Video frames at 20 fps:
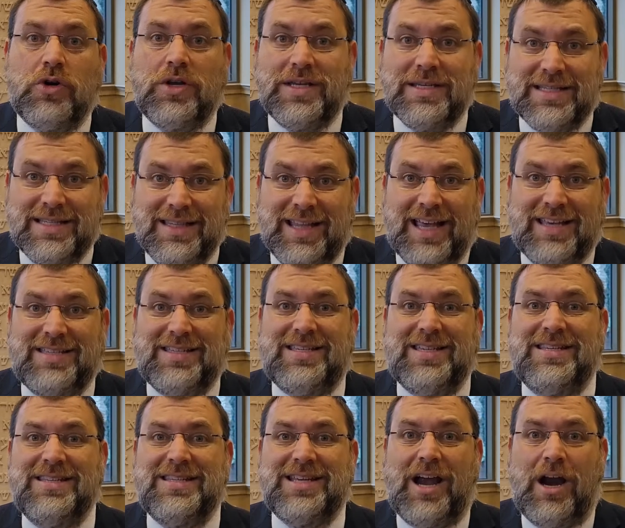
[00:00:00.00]
his
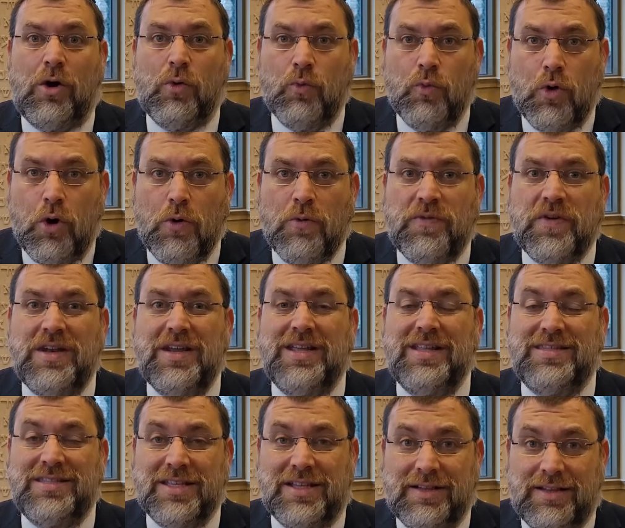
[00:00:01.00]
lessons are woven
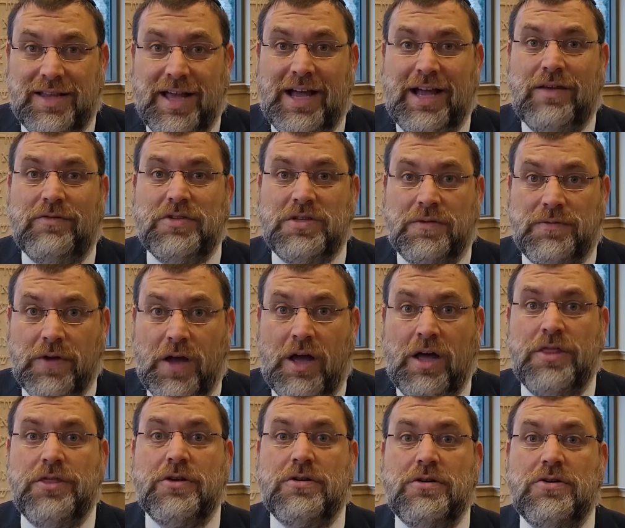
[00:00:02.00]
into the lives of
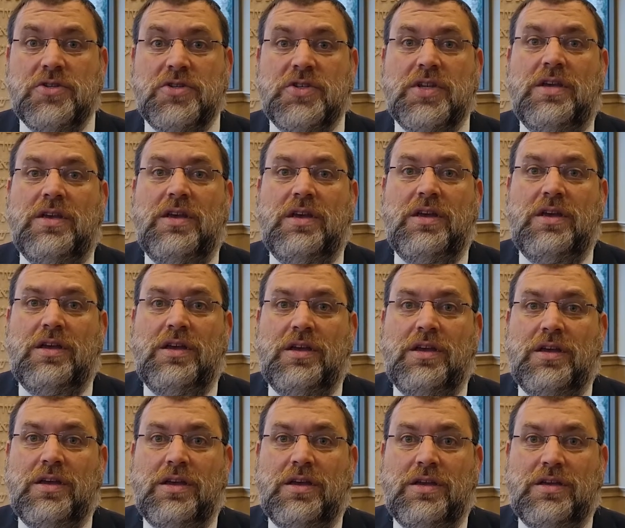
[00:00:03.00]
others,
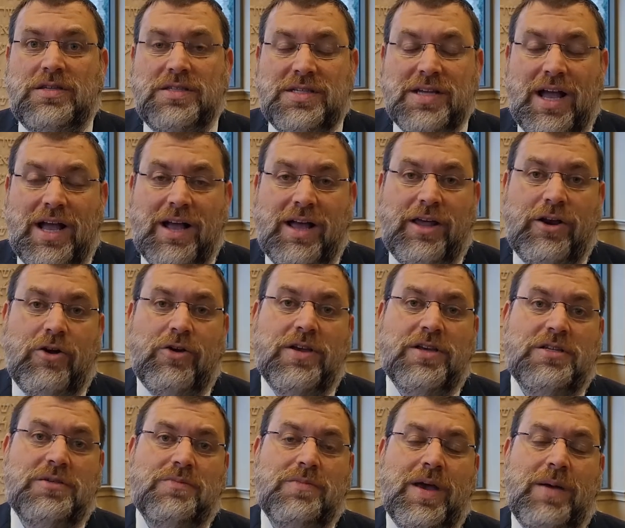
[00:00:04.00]
is to honor
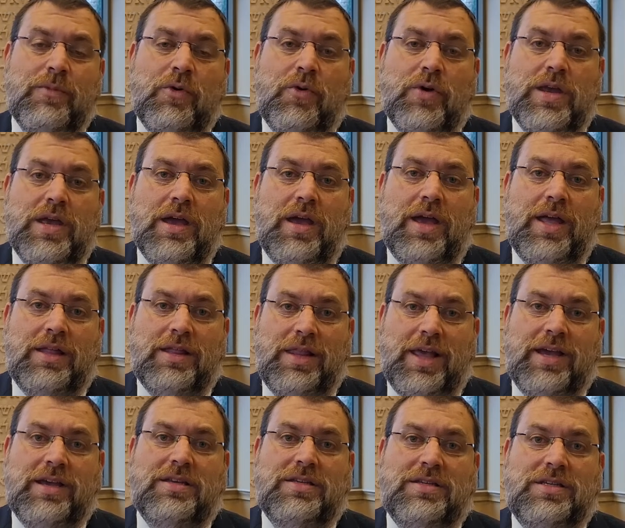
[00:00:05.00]
his memory and
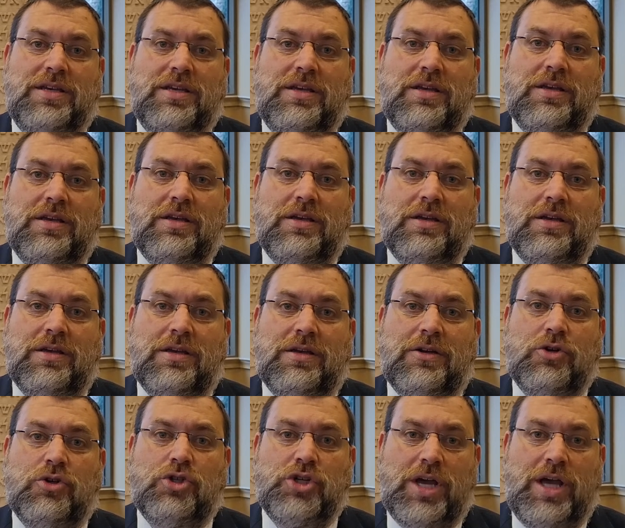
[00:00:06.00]
legacy.
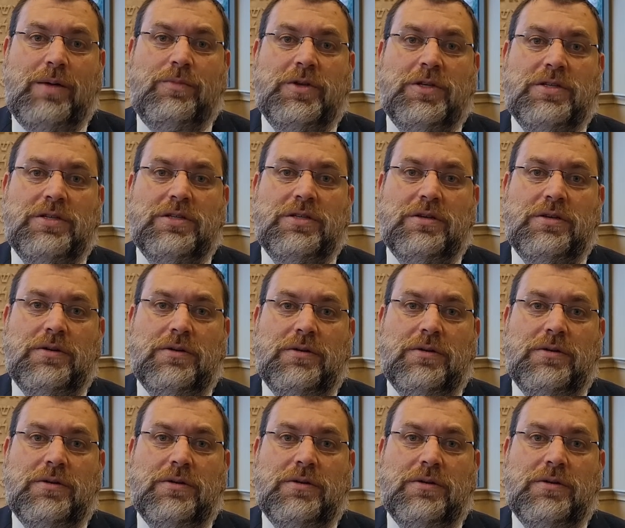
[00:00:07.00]
Good Shabbos.